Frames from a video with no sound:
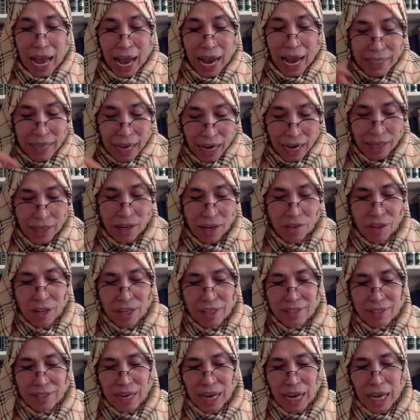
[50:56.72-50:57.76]
and
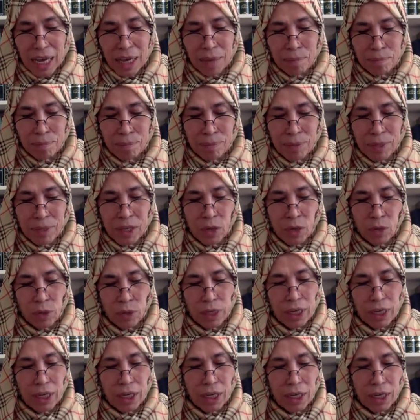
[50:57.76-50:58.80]
another time he
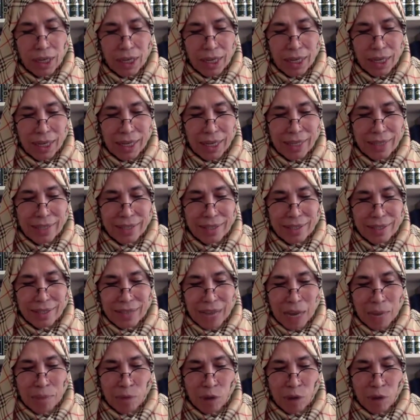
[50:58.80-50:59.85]
will uh,
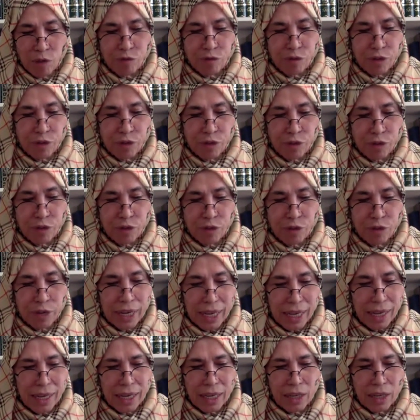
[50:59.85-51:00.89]
type of
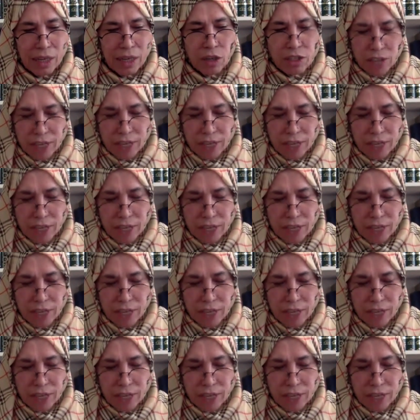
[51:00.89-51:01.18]
uh,